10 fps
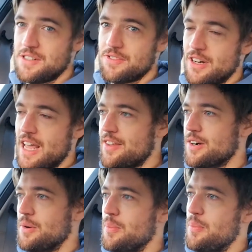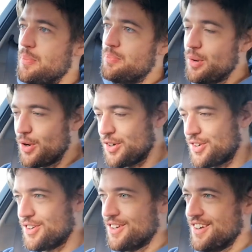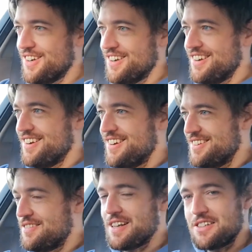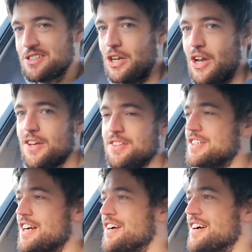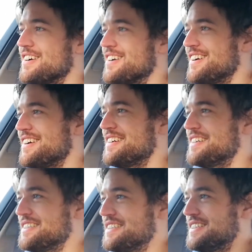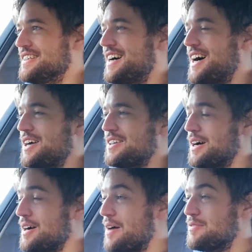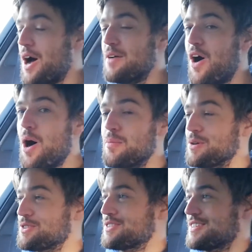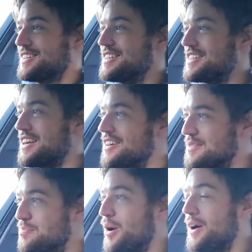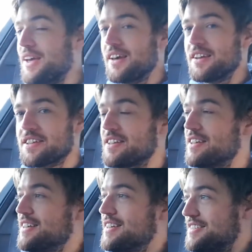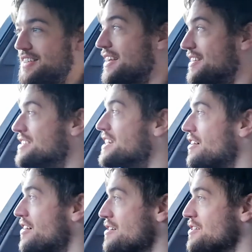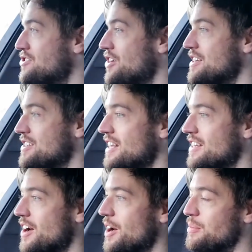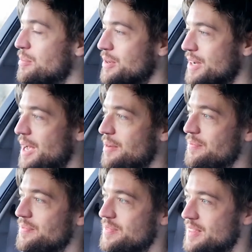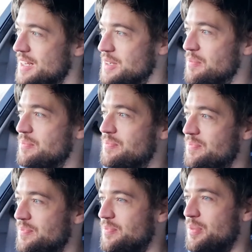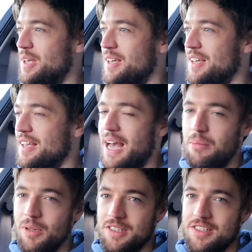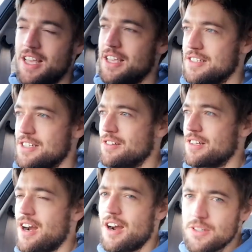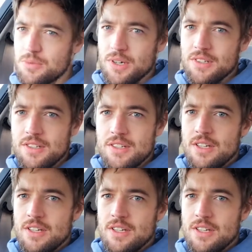if they're leather, but the fact that it's a cloth interior, I've almost considered buying it, taking the interior out and trying to sell it on, but that's a big gamble to take, considering the car is worth